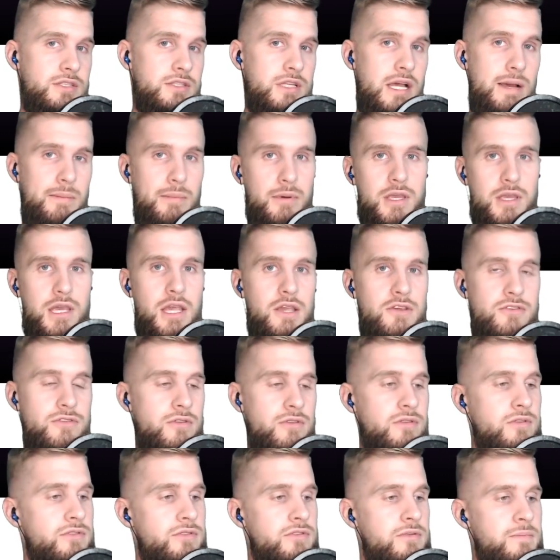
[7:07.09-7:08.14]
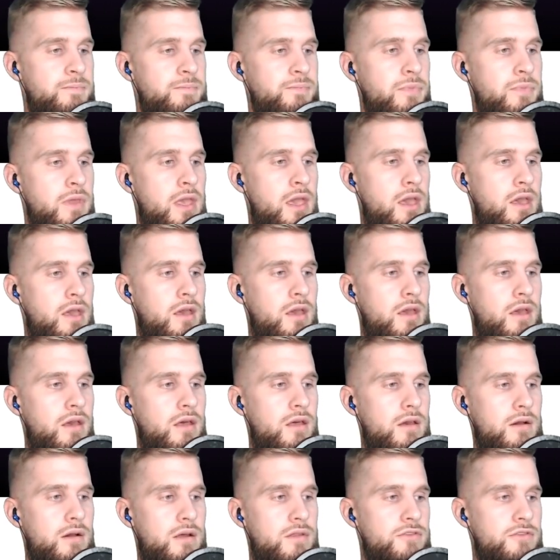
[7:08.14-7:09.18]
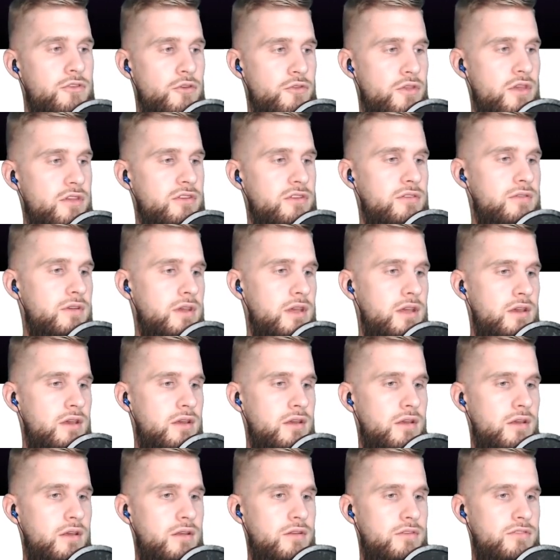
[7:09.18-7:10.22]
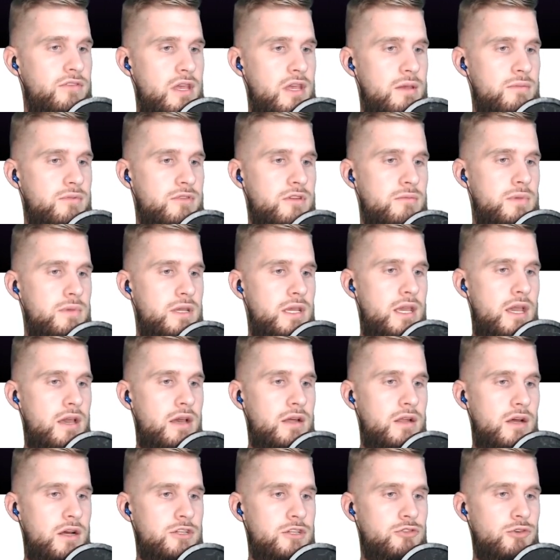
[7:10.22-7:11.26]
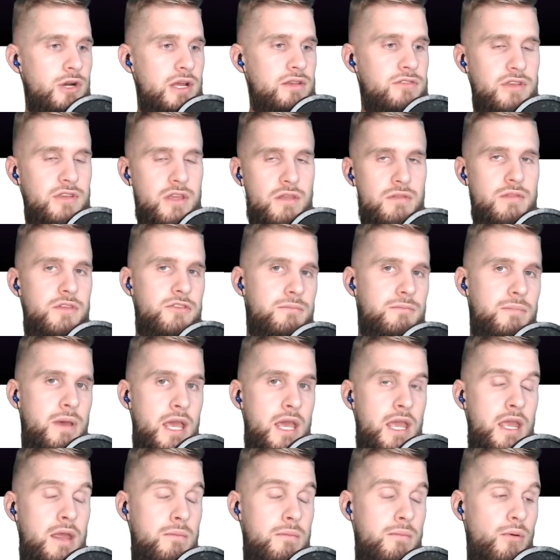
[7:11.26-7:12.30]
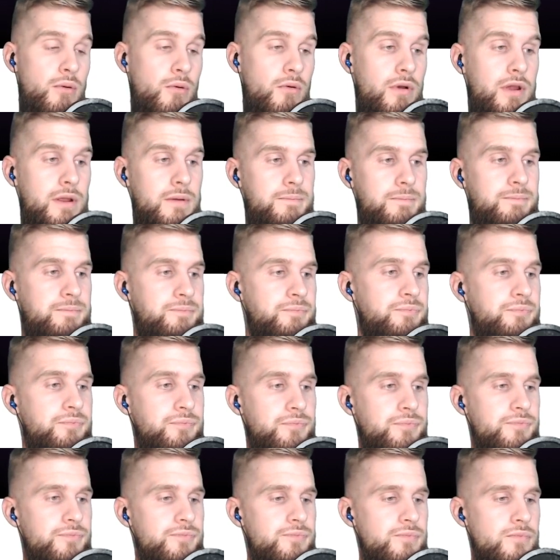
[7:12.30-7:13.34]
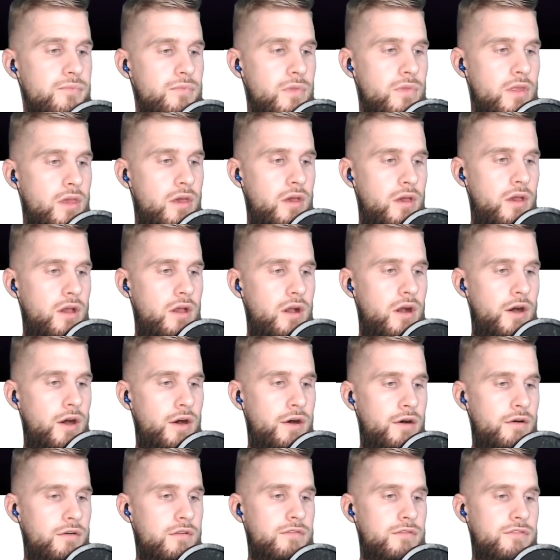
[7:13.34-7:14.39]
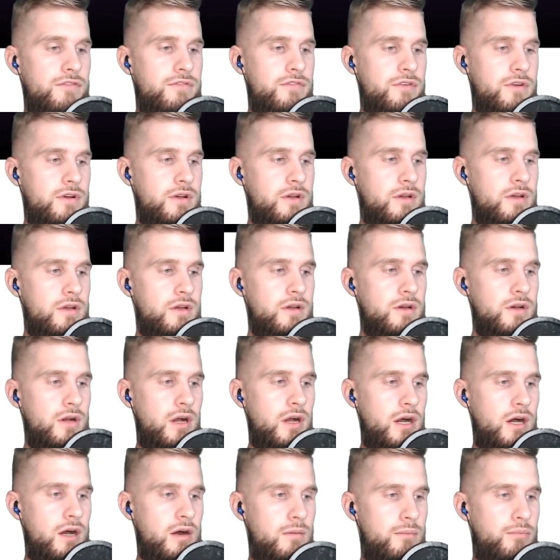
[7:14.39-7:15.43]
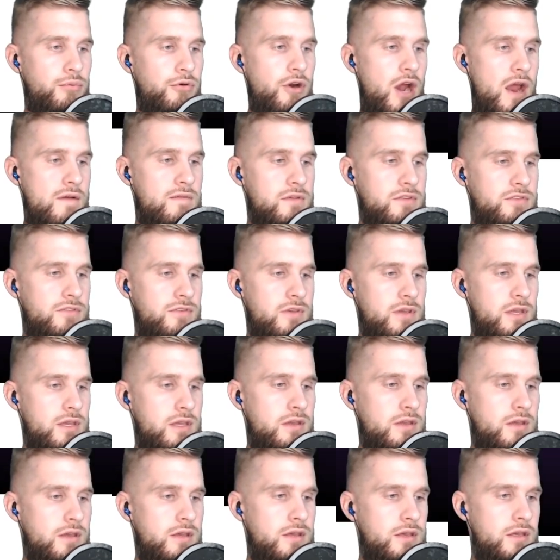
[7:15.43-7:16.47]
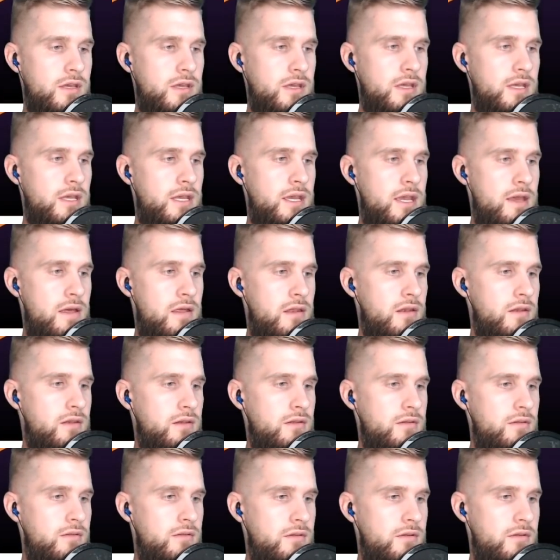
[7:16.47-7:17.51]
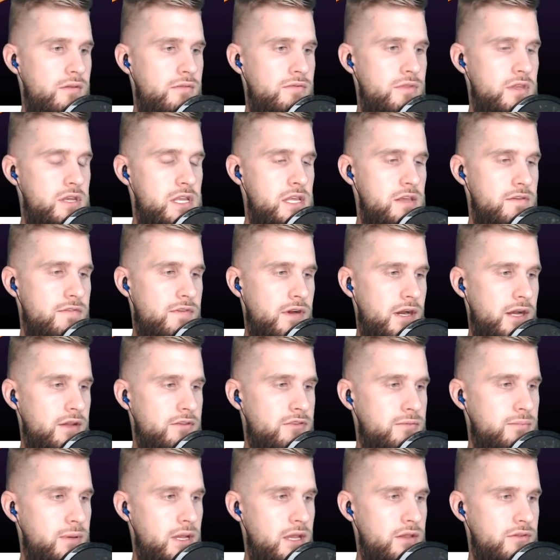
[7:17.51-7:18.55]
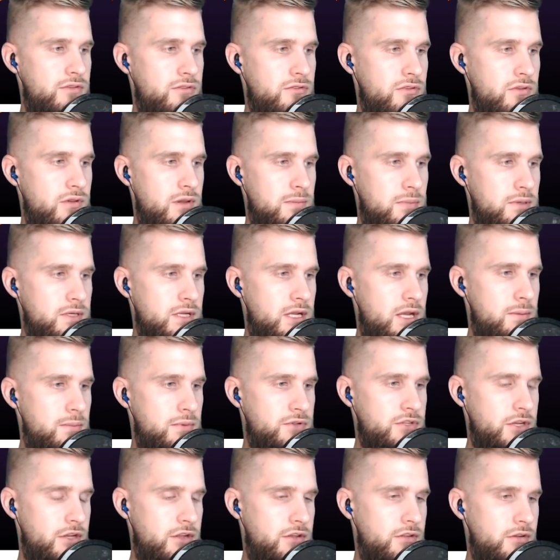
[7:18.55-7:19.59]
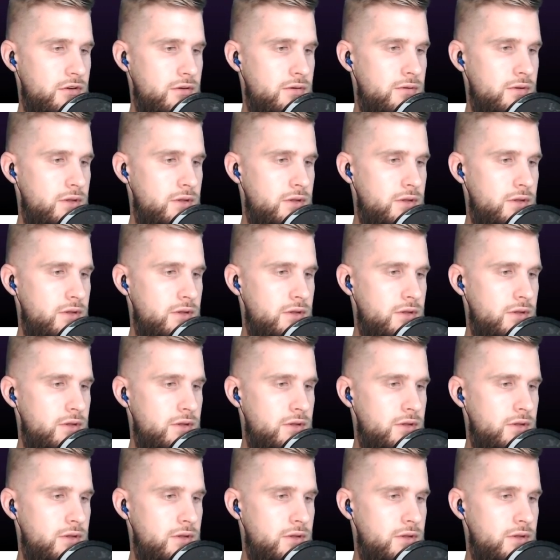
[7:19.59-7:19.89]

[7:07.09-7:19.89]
applications. So this seems to be addressing this pain point of privacy in the DeFi space in particular.